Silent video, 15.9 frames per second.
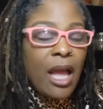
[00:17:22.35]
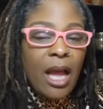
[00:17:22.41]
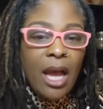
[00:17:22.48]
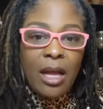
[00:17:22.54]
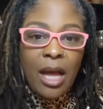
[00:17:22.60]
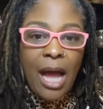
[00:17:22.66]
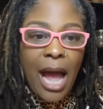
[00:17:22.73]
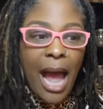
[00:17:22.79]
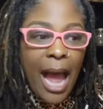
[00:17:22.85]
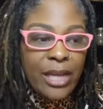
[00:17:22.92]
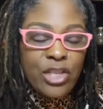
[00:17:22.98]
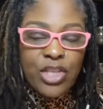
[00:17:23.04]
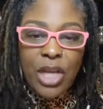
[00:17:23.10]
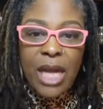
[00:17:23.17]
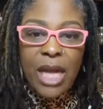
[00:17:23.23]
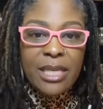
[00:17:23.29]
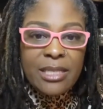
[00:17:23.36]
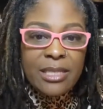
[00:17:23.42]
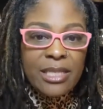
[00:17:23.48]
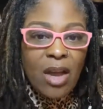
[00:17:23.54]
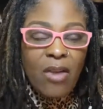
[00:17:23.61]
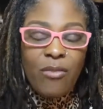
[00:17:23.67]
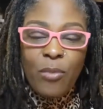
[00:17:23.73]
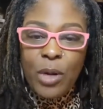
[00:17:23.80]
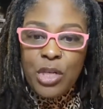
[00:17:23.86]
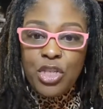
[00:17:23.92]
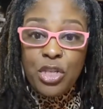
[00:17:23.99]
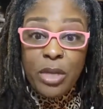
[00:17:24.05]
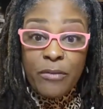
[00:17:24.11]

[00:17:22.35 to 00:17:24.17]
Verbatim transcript: Uh, a high john itself, once you,